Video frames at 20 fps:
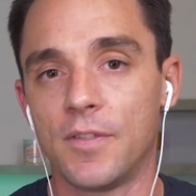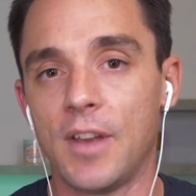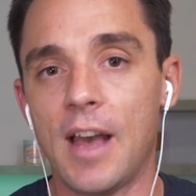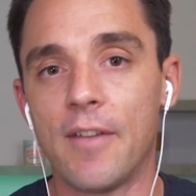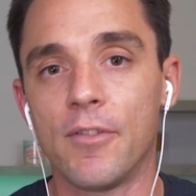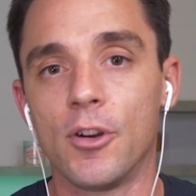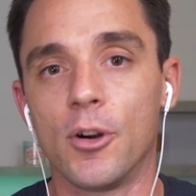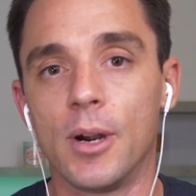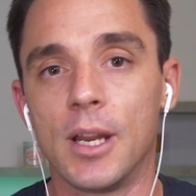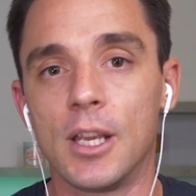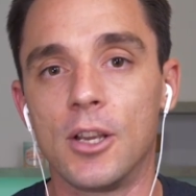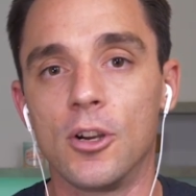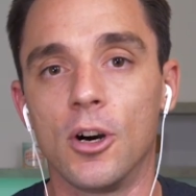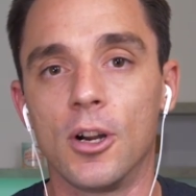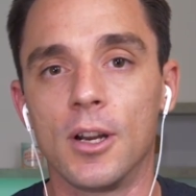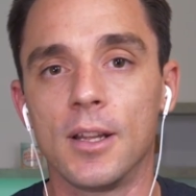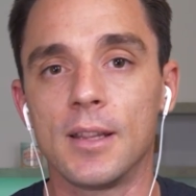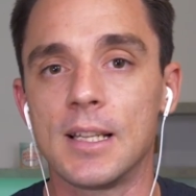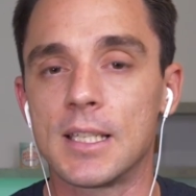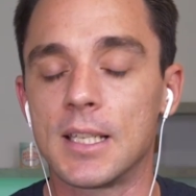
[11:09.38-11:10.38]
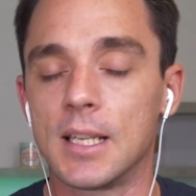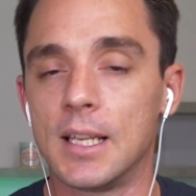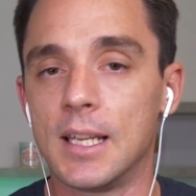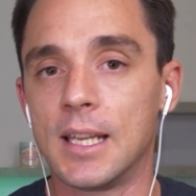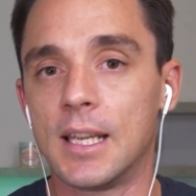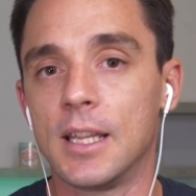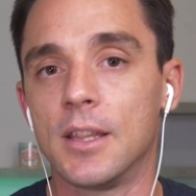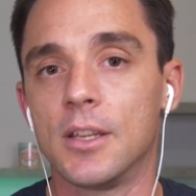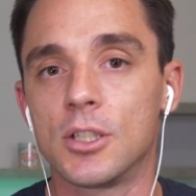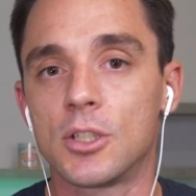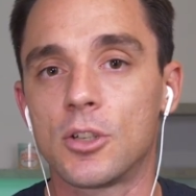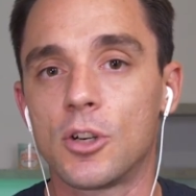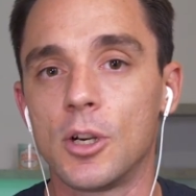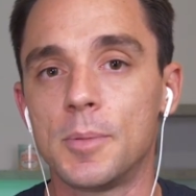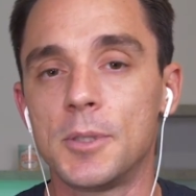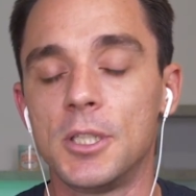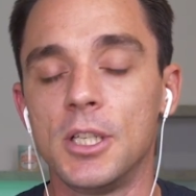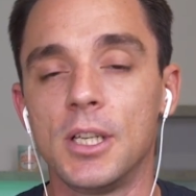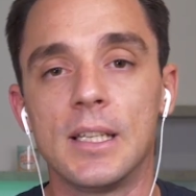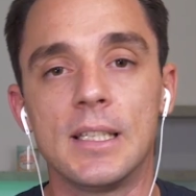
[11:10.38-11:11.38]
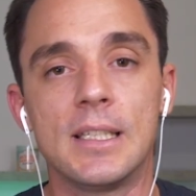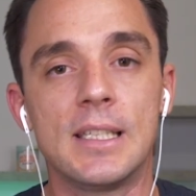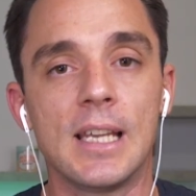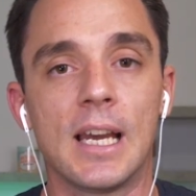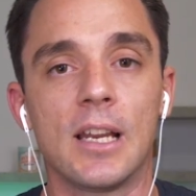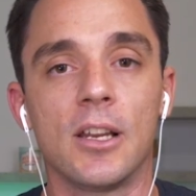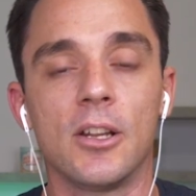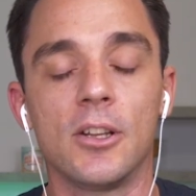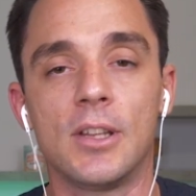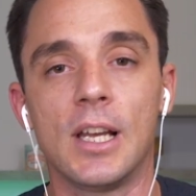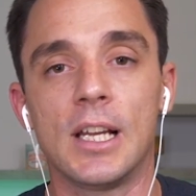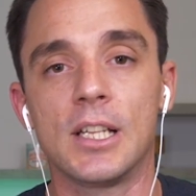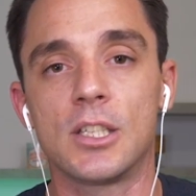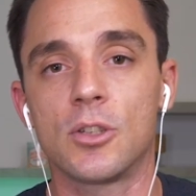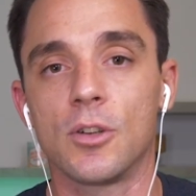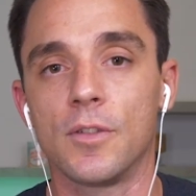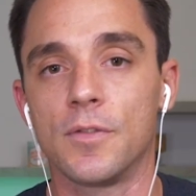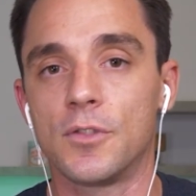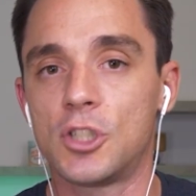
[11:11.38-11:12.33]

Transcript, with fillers: you haven't already got it, there's a link in the description. You can download that sort of